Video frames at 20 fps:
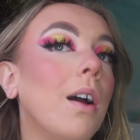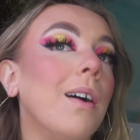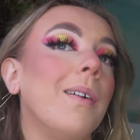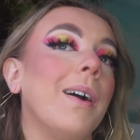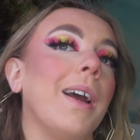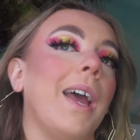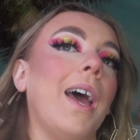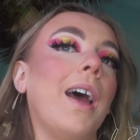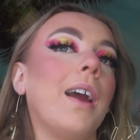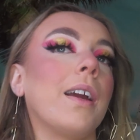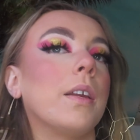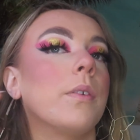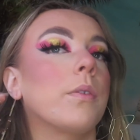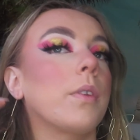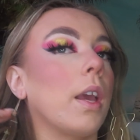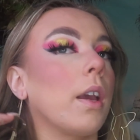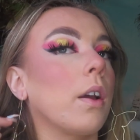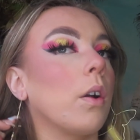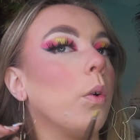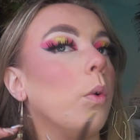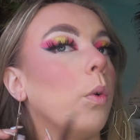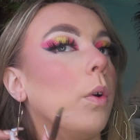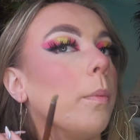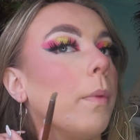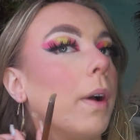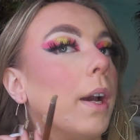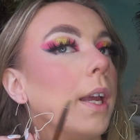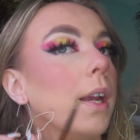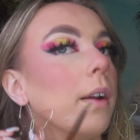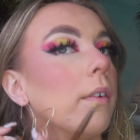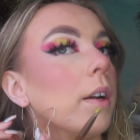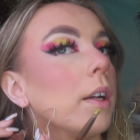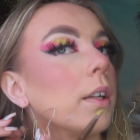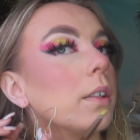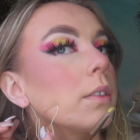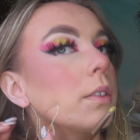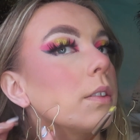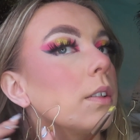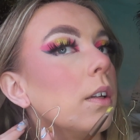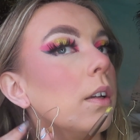hair keeps getting caught in my
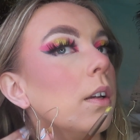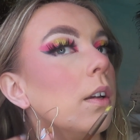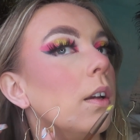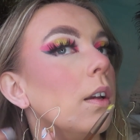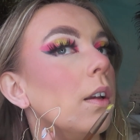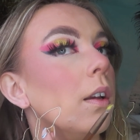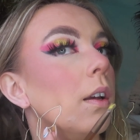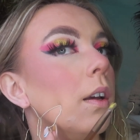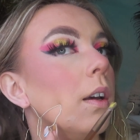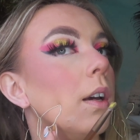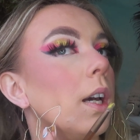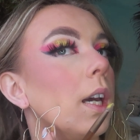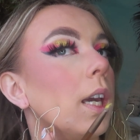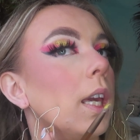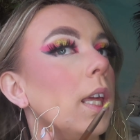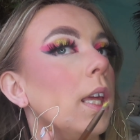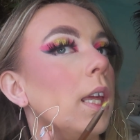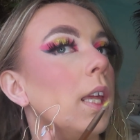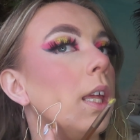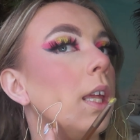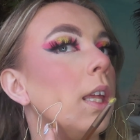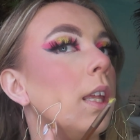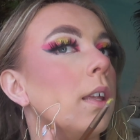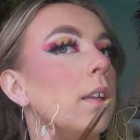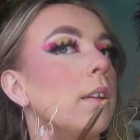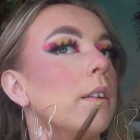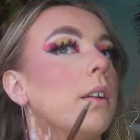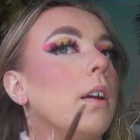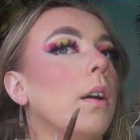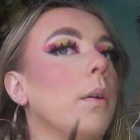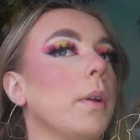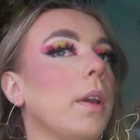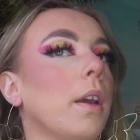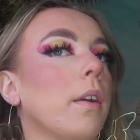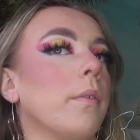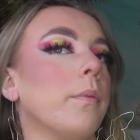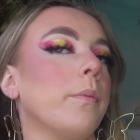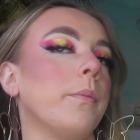earrings. There we go.